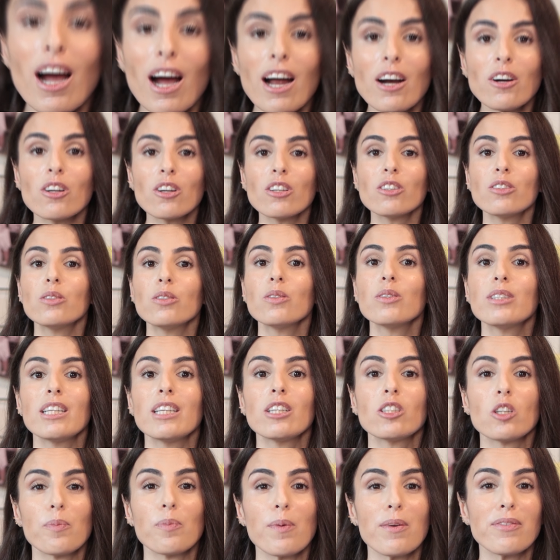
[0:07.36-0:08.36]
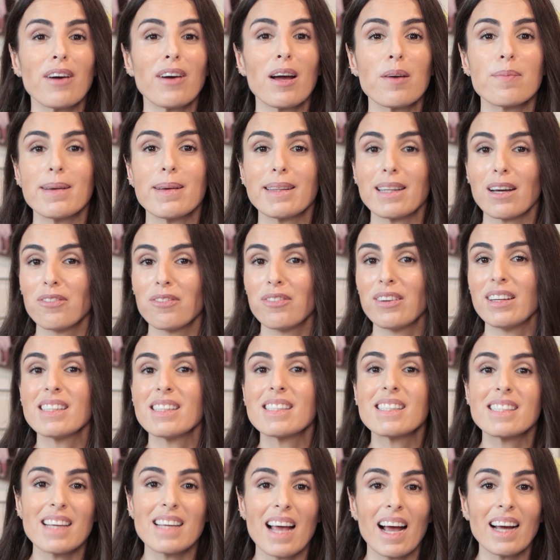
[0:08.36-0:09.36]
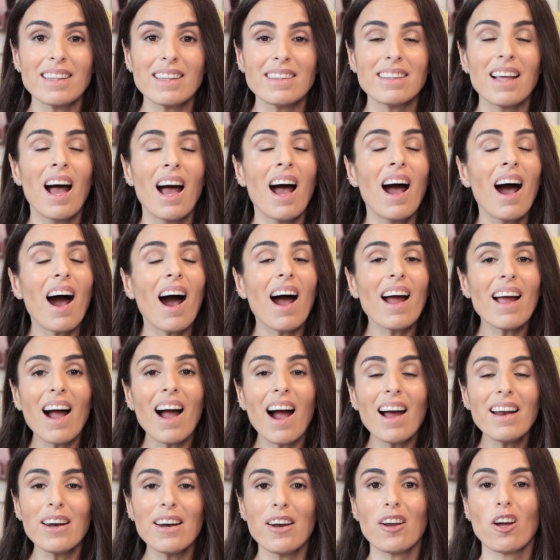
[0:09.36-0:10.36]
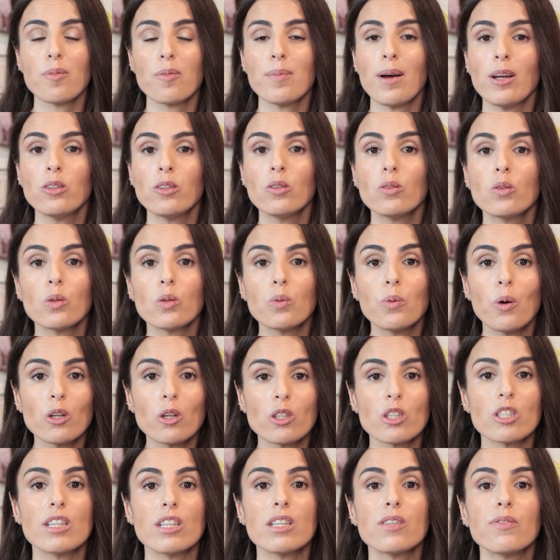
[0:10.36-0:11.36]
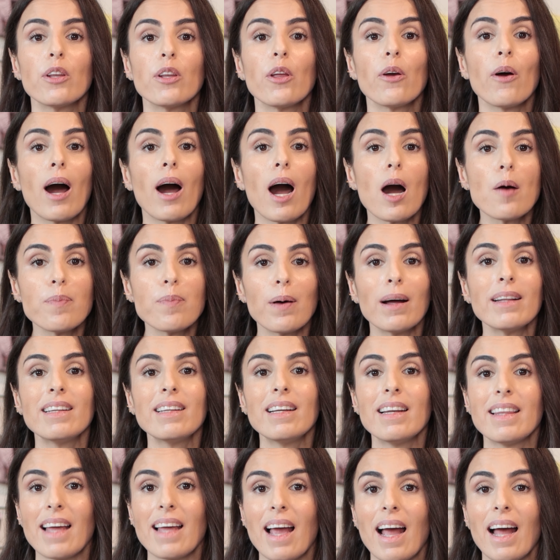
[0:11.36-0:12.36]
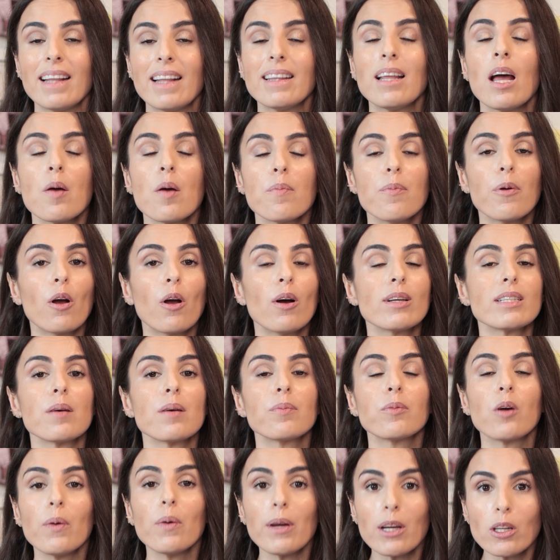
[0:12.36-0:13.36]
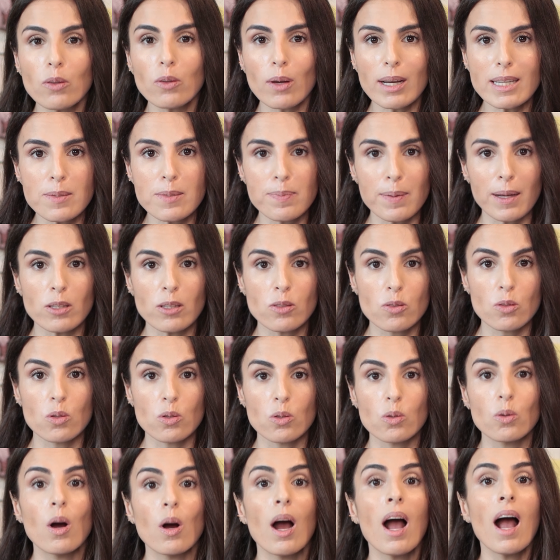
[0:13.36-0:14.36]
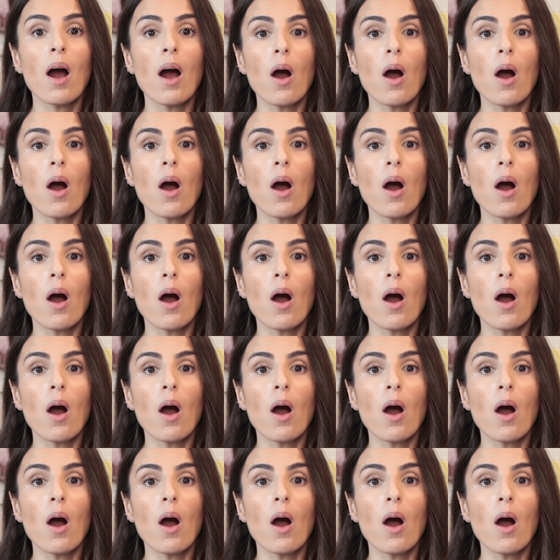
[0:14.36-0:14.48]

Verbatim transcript: you are not using Shopify Metafields yet, I highly recommend you to watch this video up until the end because I'm going to explain to you